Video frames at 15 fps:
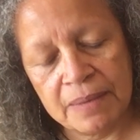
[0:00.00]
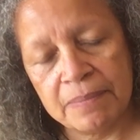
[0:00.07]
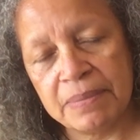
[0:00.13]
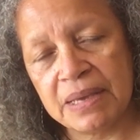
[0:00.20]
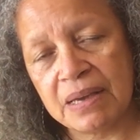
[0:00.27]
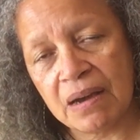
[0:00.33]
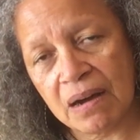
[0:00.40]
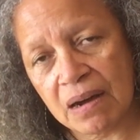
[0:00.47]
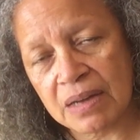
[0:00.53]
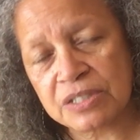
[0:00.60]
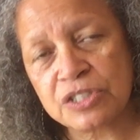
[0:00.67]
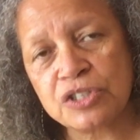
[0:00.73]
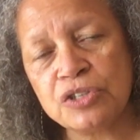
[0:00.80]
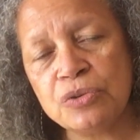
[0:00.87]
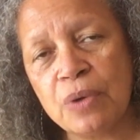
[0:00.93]
because
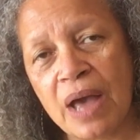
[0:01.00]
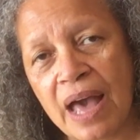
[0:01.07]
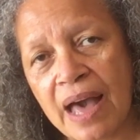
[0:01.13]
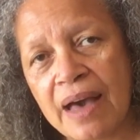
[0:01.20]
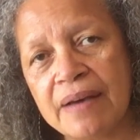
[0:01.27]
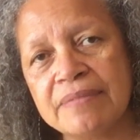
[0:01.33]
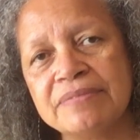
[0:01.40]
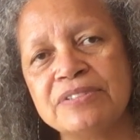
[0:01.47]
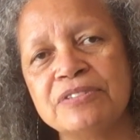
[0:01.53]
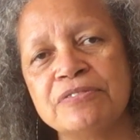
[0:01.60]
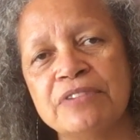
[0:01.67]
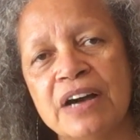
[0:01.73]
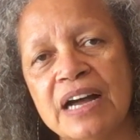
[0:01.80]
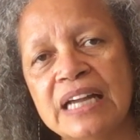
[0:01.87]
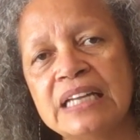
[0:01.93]
you have
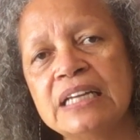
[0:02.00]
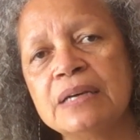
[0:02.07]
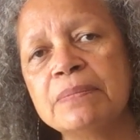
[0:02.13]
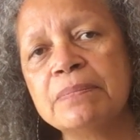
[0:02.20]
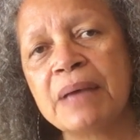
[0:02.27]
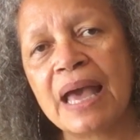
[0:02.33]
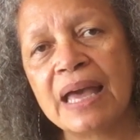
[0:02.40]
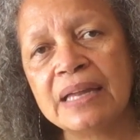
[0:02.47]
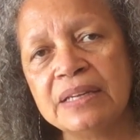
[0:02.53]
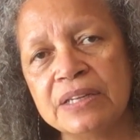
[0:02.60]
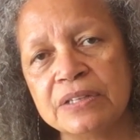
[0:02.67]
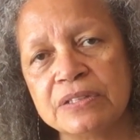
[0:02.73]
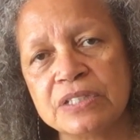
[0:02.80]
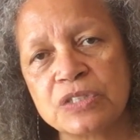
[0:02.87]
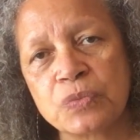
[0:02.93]
divine
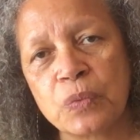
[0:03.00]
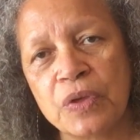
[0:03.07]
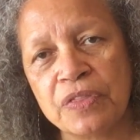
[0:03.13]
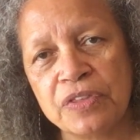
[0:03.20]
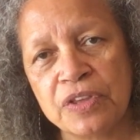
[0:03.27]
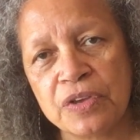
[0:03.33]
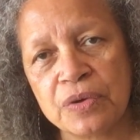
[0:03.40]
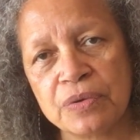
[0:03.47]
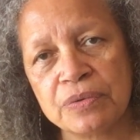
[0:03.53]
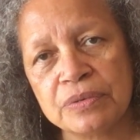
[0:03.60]
companions with you.